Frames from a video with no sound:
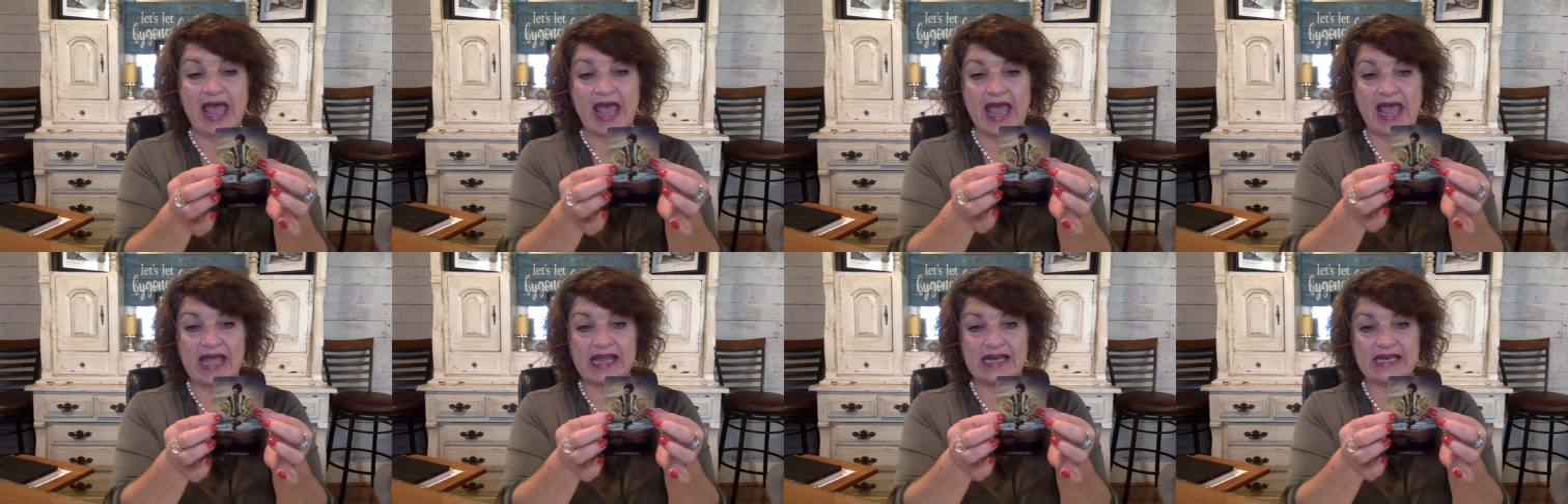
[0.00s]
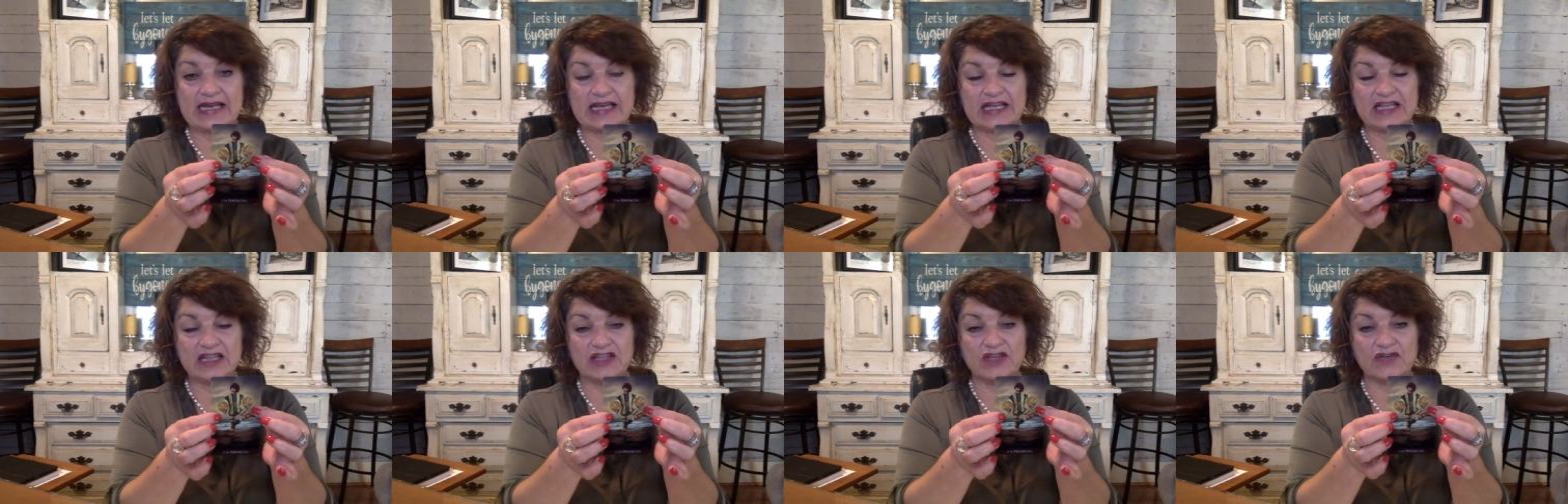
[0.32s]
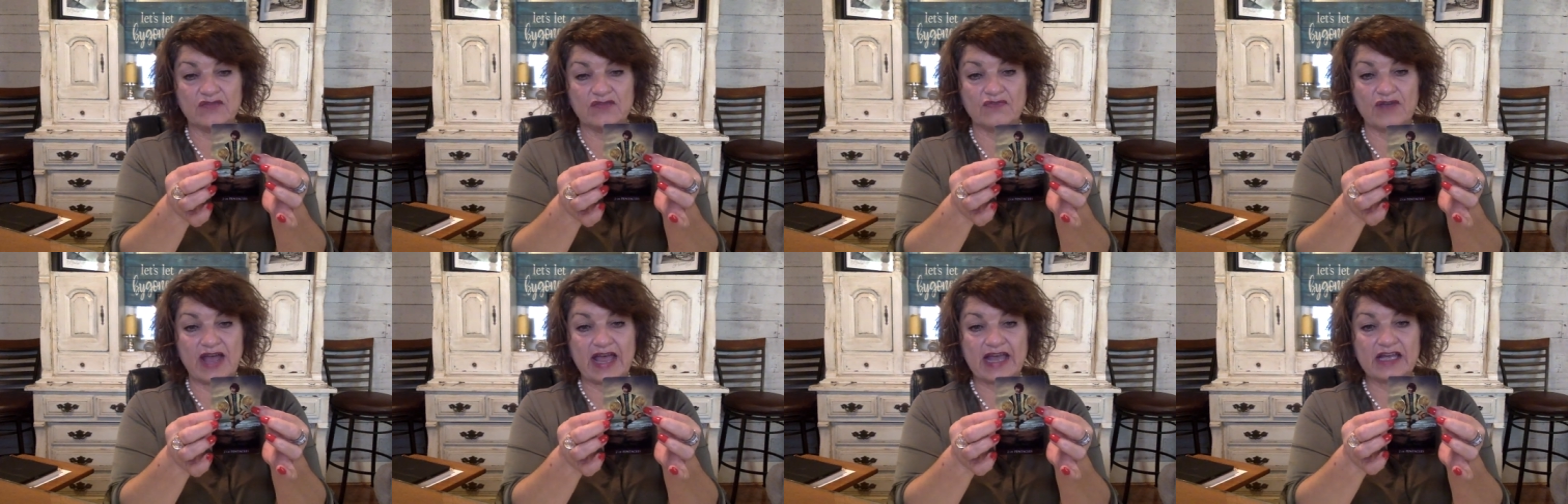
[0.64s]
And in the
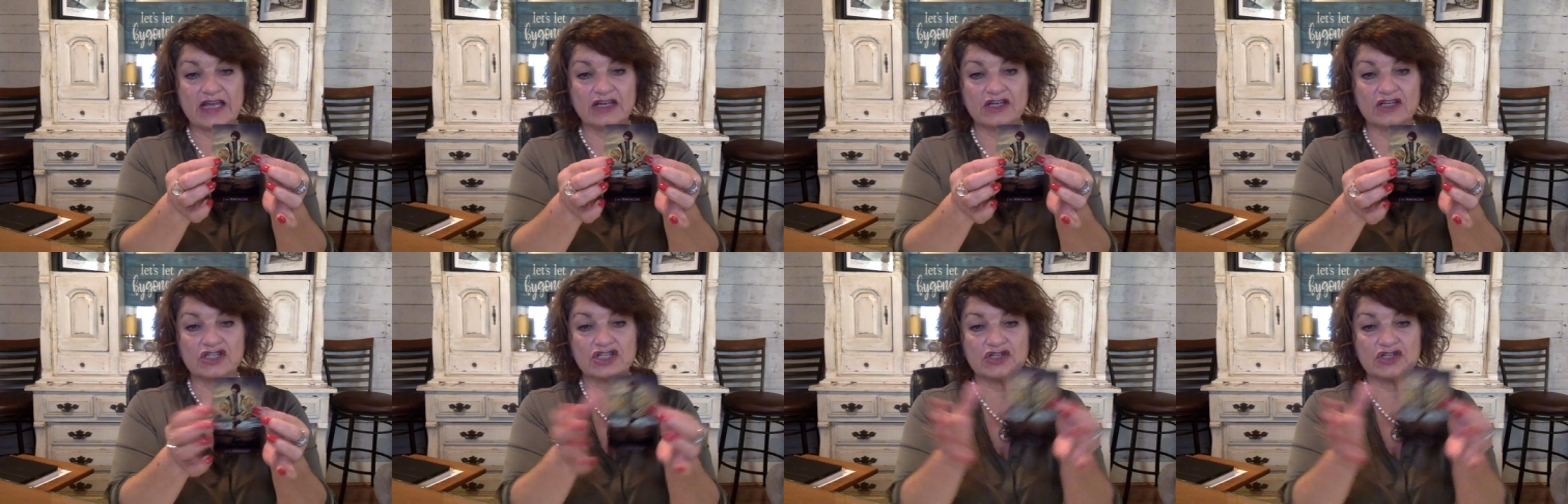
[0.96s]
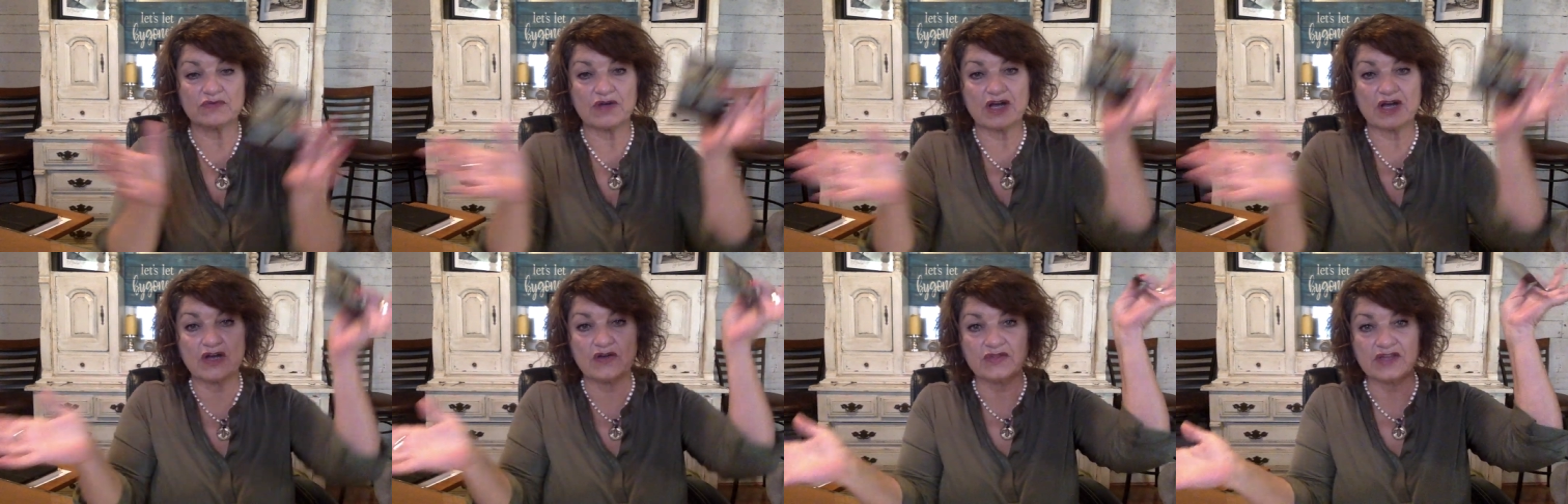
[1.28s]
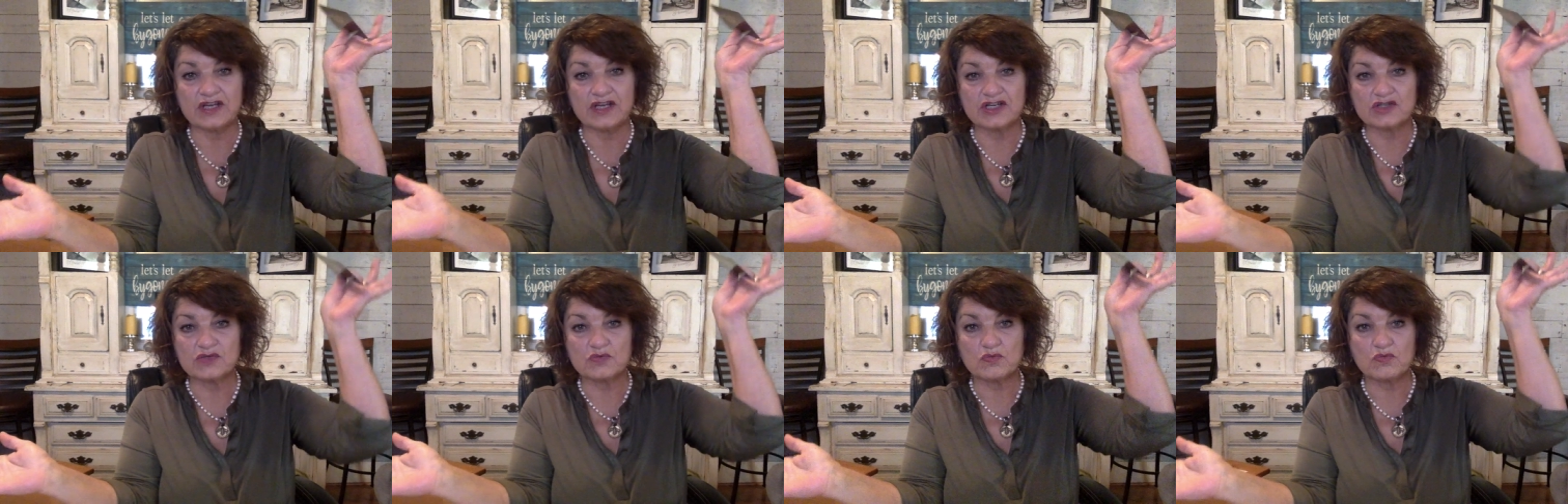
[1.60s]
regular tarot,
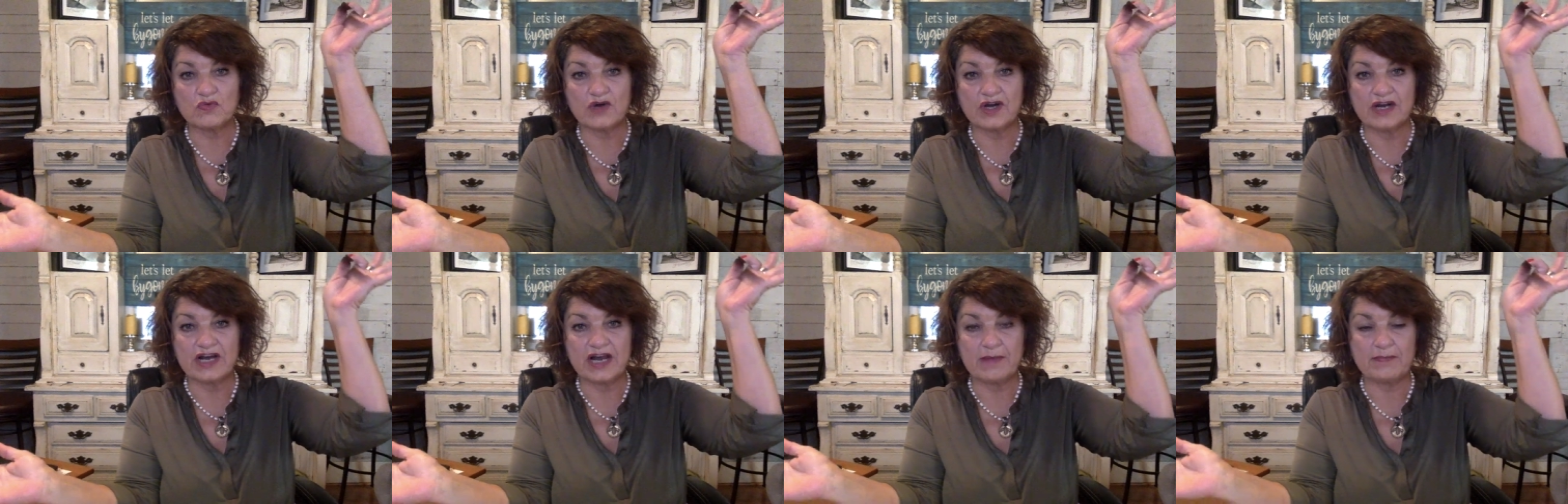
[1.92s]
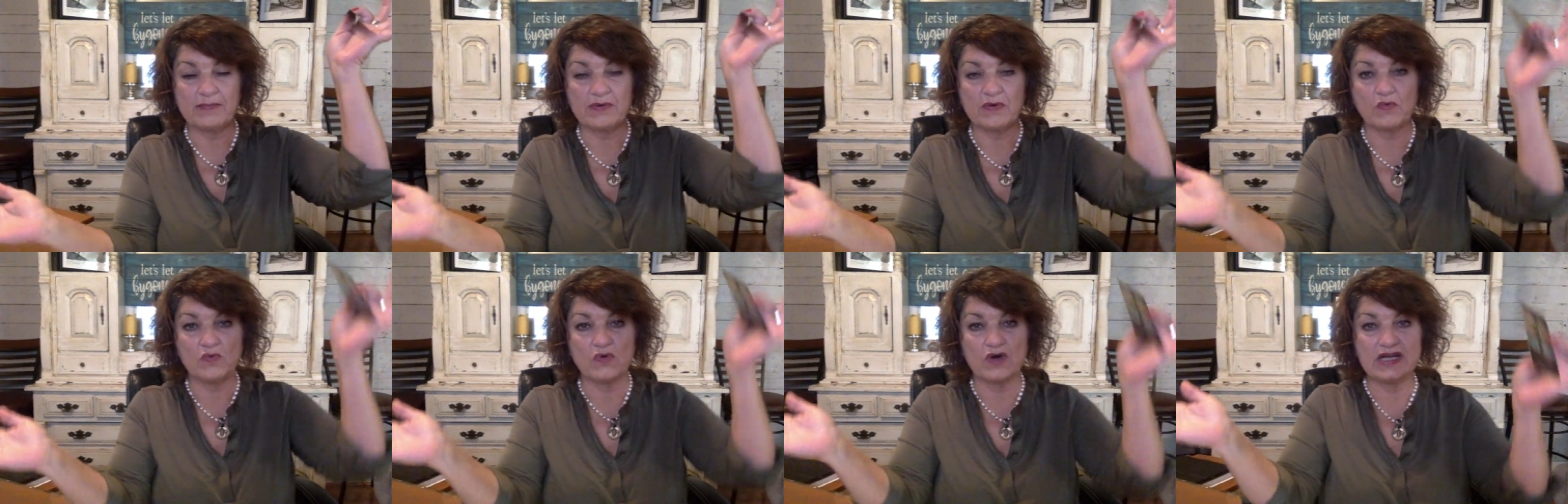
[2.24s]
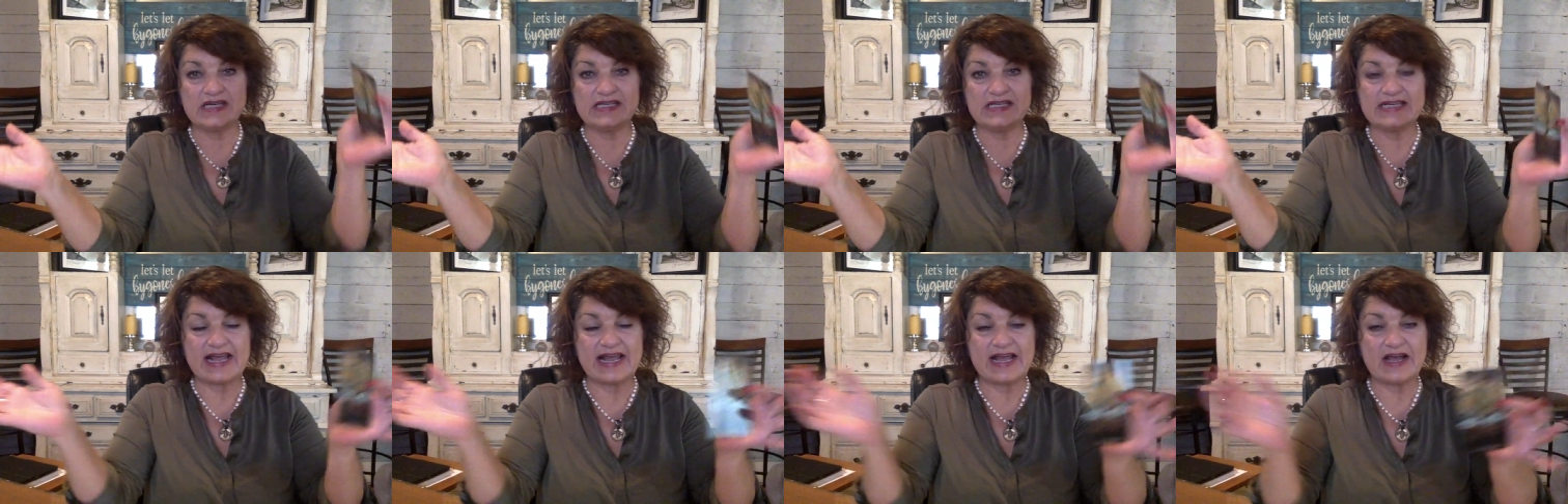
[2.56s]
there's one up and
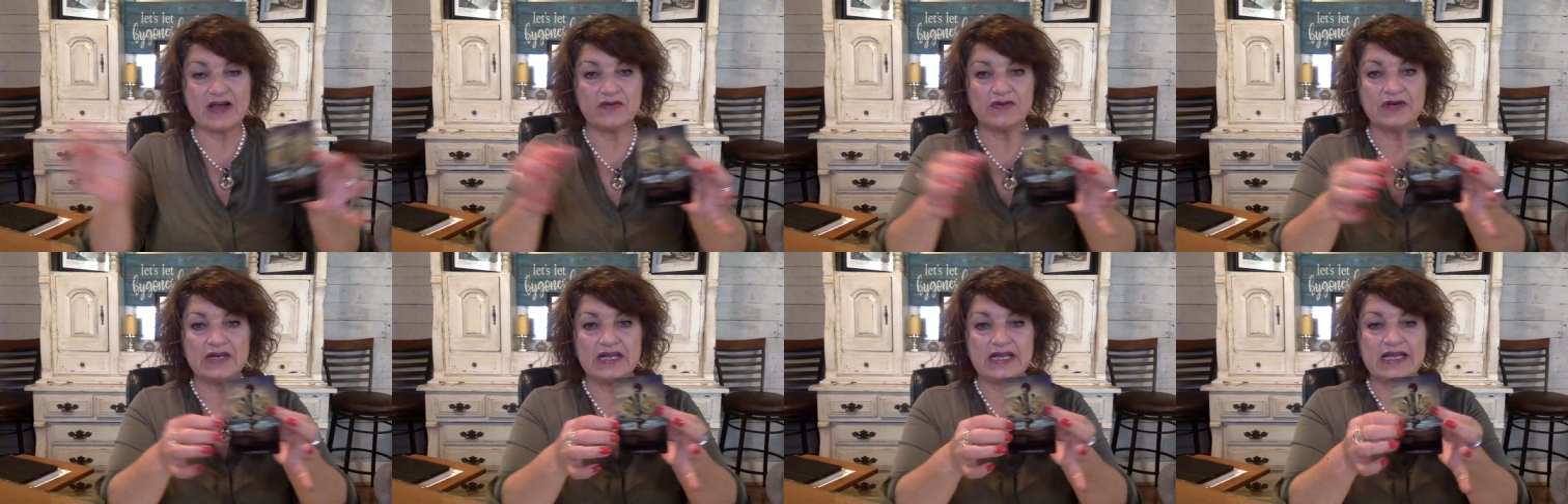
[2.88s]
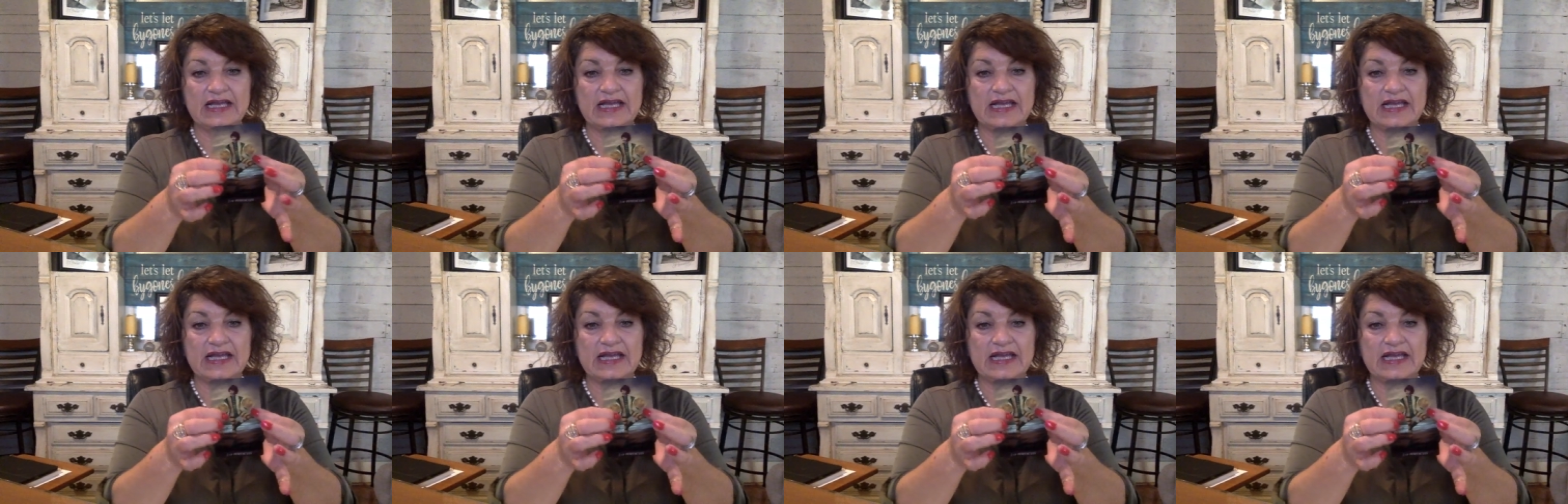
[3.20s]
one down.